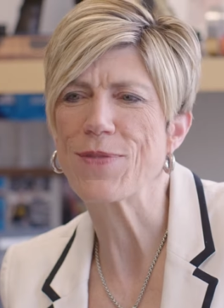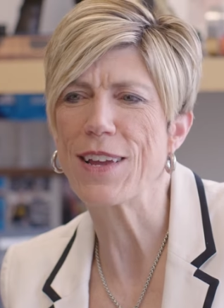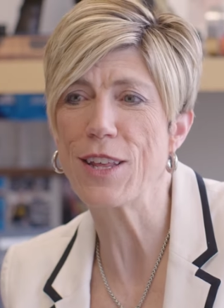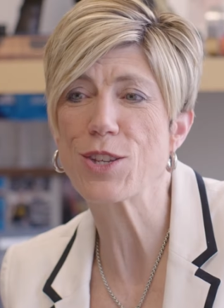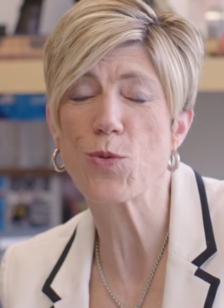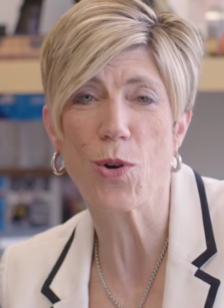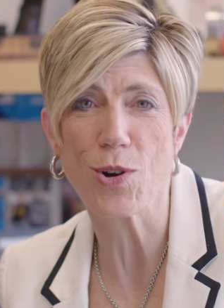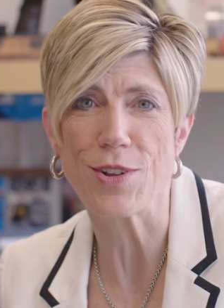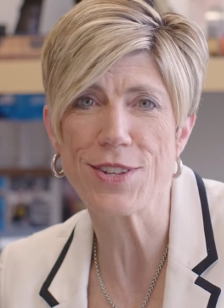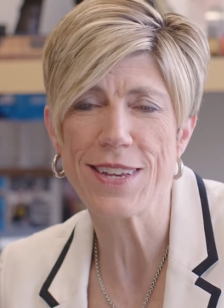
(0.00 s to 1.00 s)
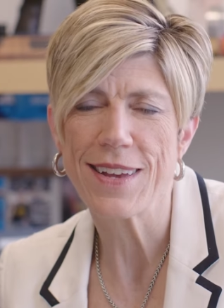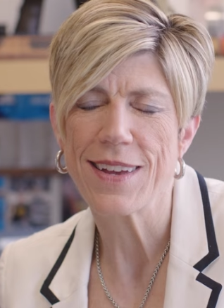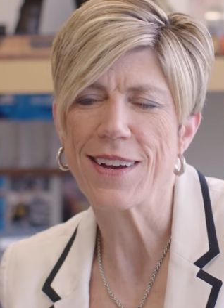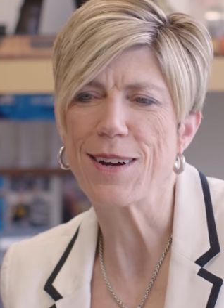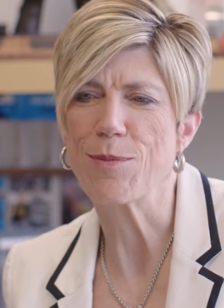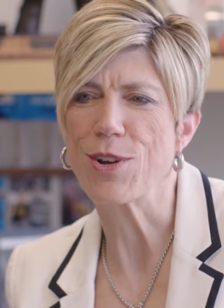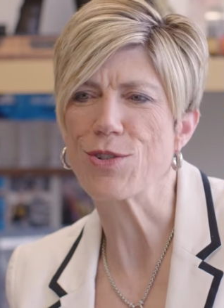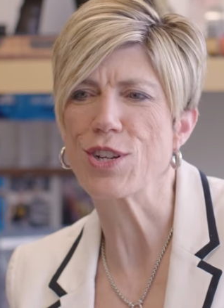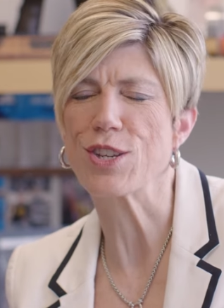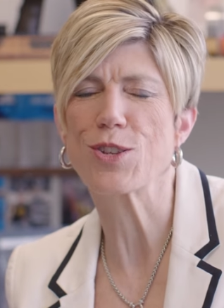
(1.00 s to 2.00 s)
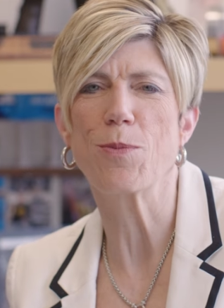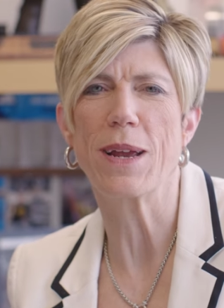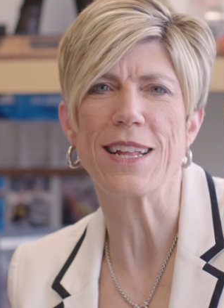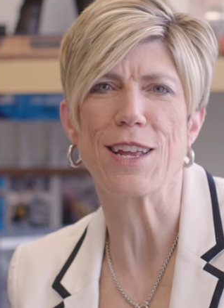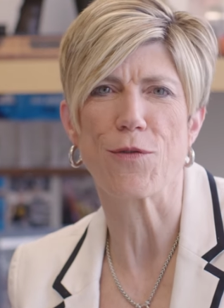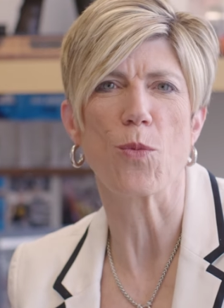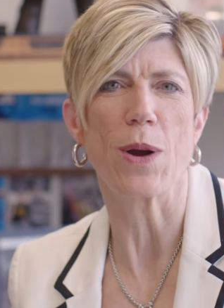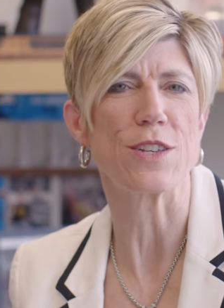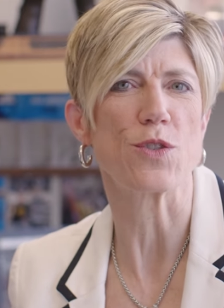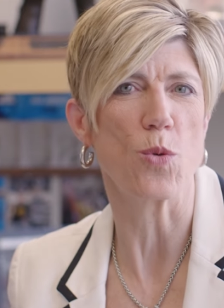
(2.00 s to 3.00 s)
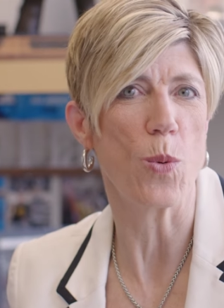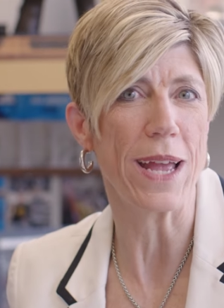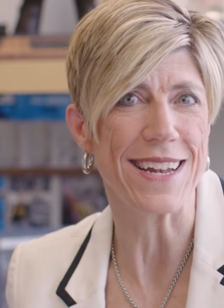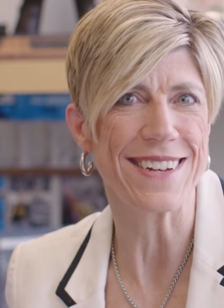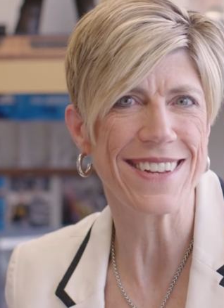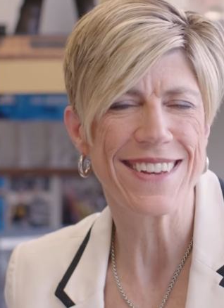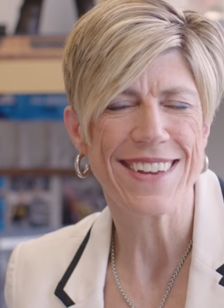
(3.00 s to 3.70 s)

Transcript: In this world, there are just so many different ways to win.